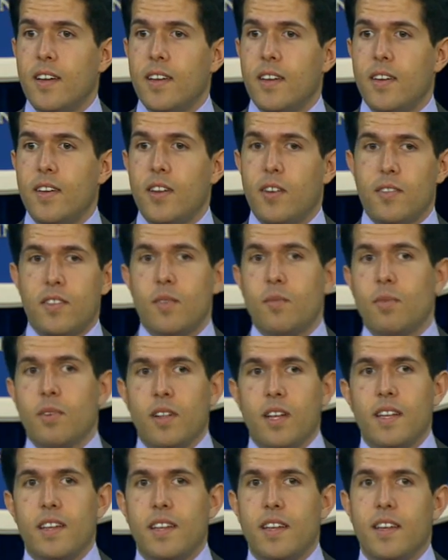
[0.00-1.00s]
You know, Tim
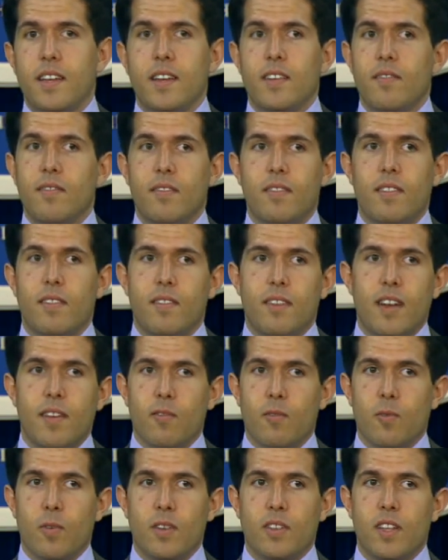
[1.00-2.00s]
Pawlenty
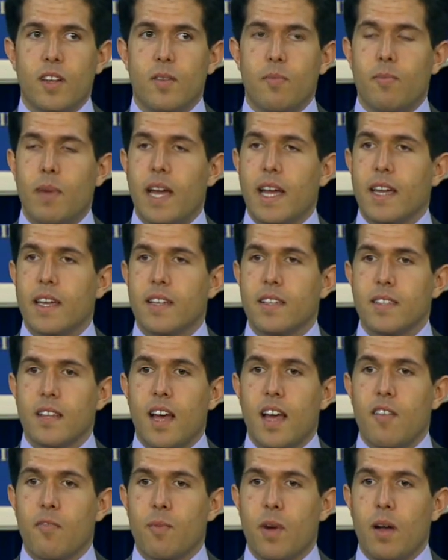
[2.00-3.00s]
never worked at a bank in his
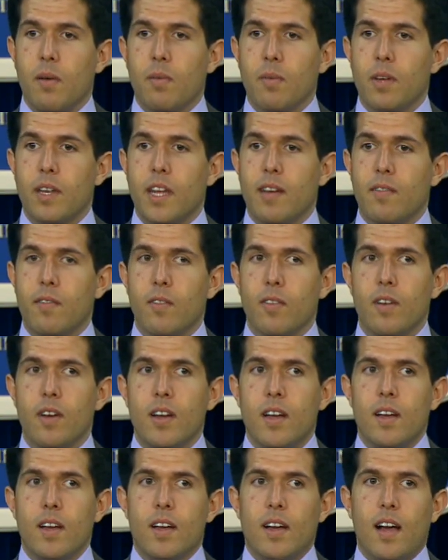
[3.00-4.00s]
life. Probably never.
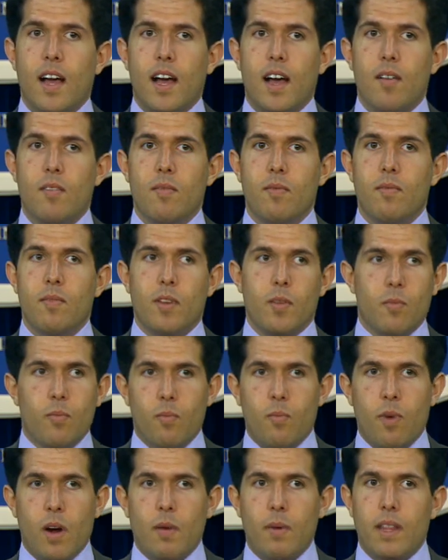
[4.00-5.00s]
You know,
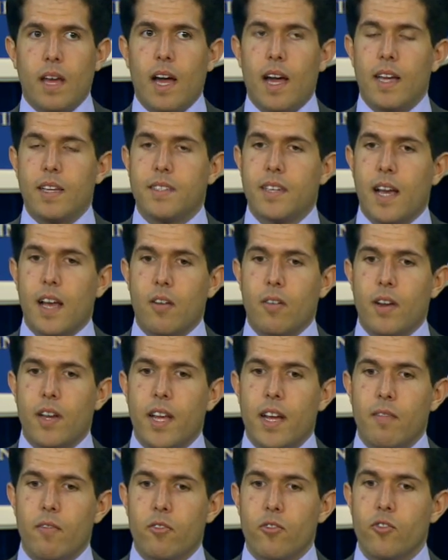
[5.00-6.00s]
probably the highest salary he
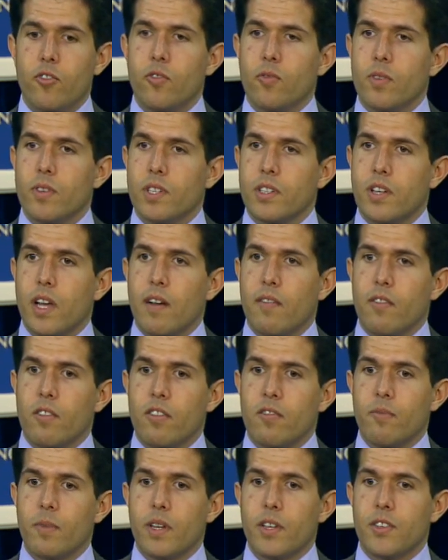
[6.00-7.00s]
ever drew was as governor
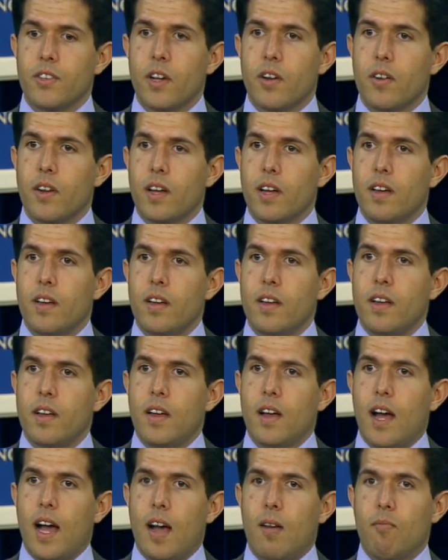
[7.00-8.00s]
of Minnesota.
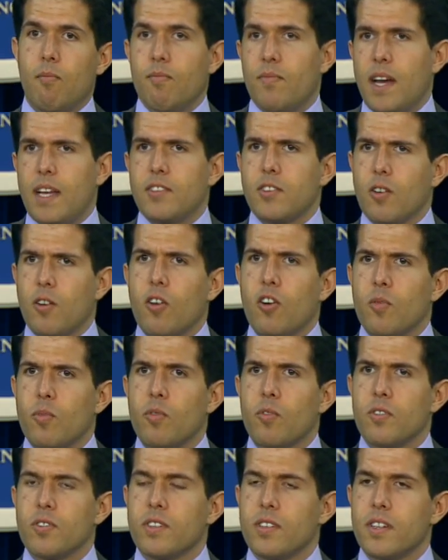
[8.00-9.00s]
That's a harder
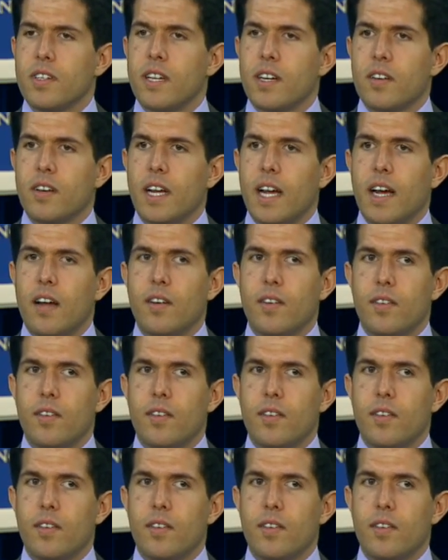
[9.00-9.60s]
person to tear down.